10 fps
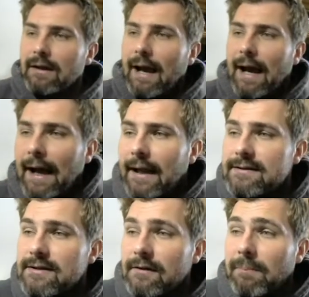
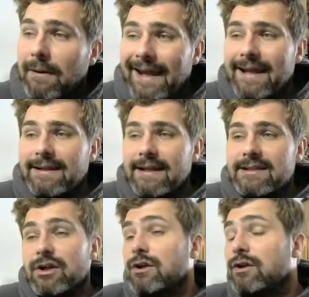And playing this,
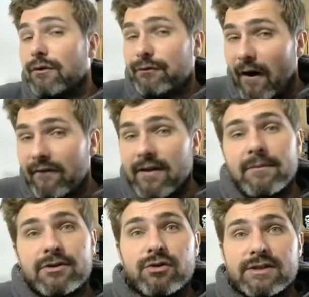you're going to do 5
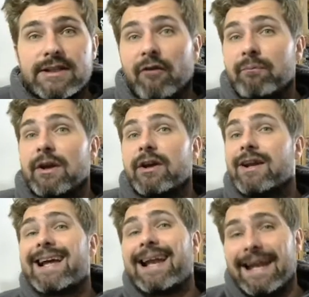damage to yourself, but you're going
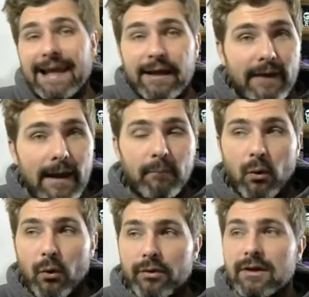to clear their
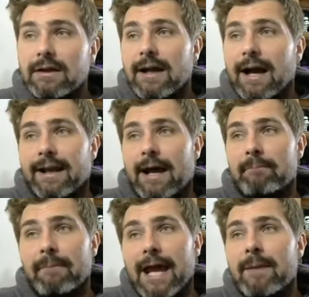board. And that
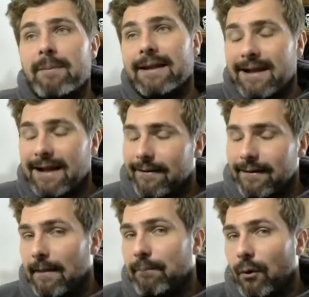may be clearing
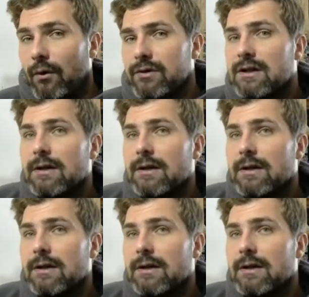their board.